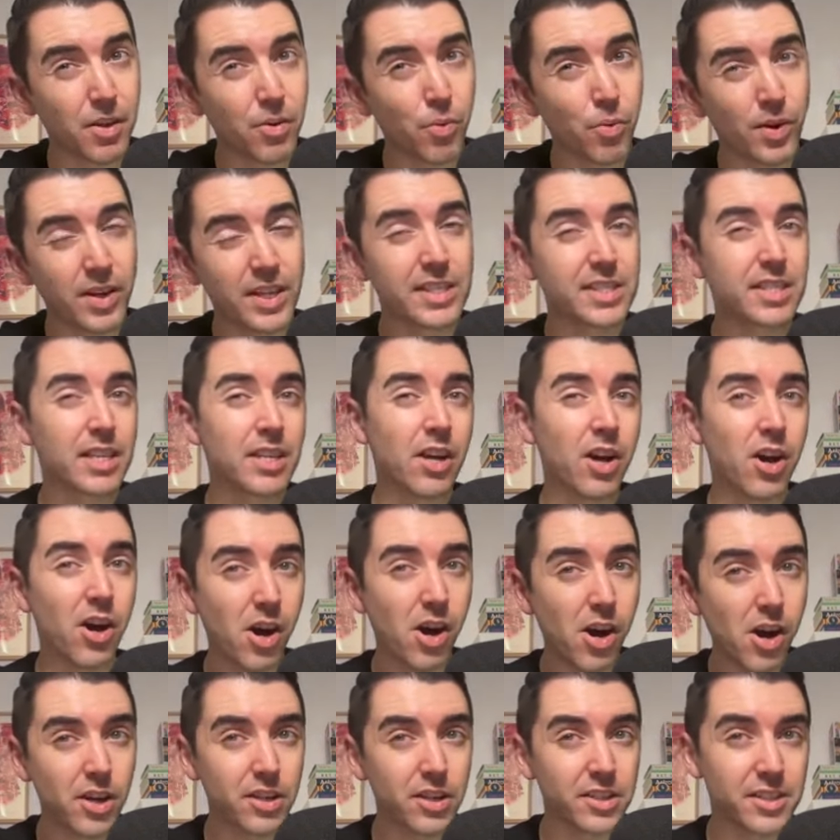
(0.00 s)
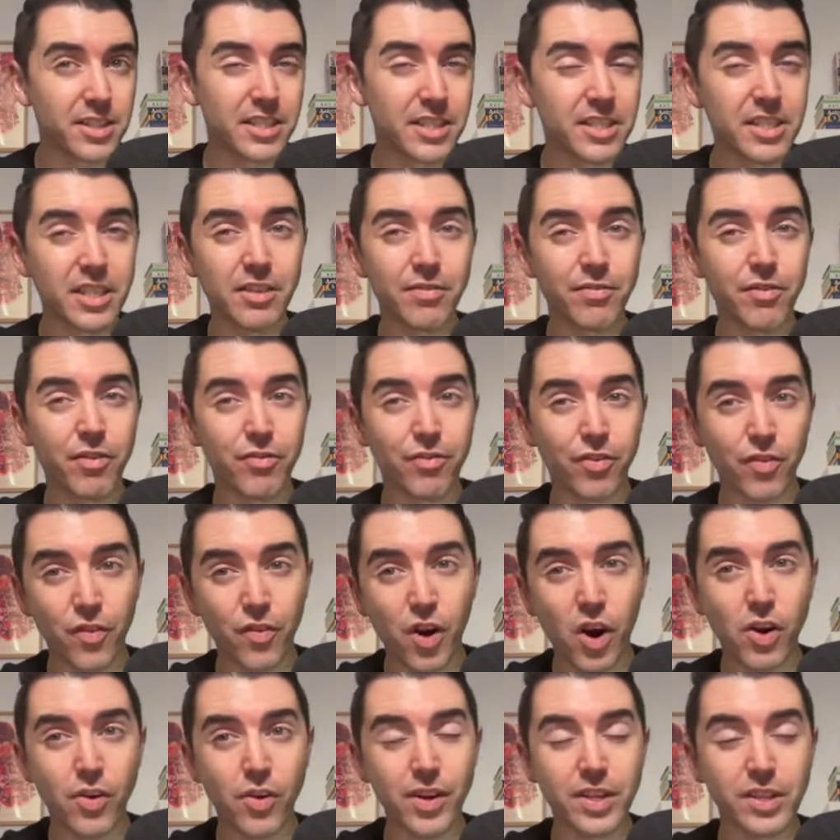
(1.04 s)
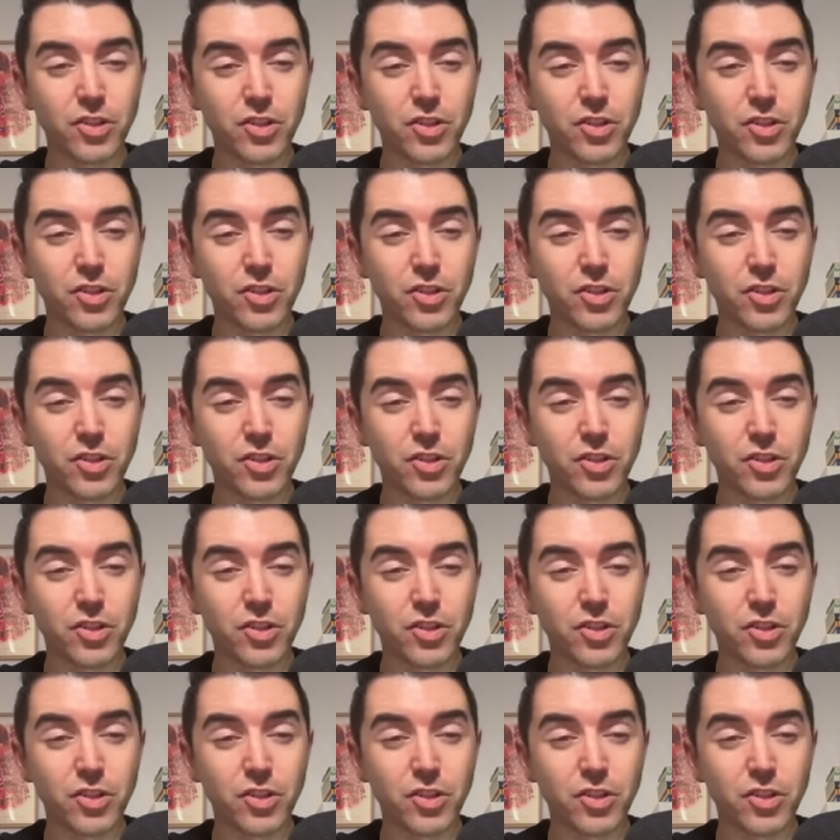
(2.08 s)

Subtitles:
when he's in a Haas instead of a Ferrari.